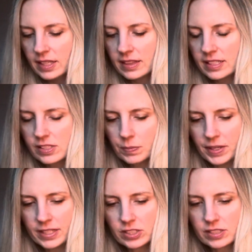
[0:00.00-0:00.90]
This
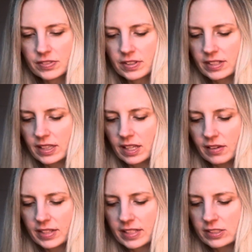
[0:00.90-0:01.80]
page is very
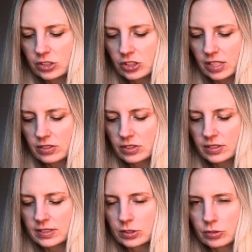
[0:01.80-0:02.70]
loving and gentle
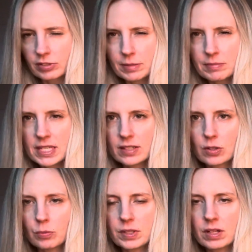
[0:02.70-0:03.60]
and dreamy and
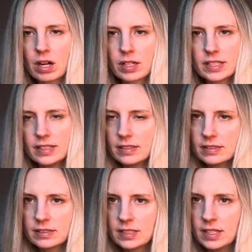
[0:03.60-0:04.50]
open-hearted.
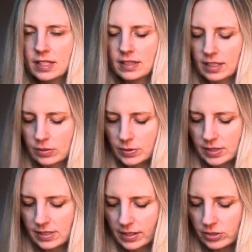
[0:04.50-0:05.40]
That's what
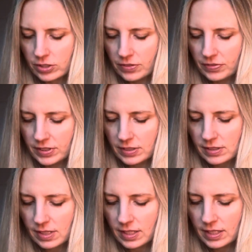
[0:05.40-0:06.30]
this energy feels
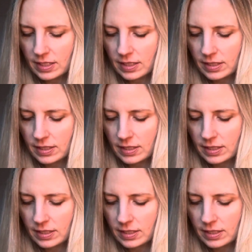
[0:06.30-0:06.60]
like.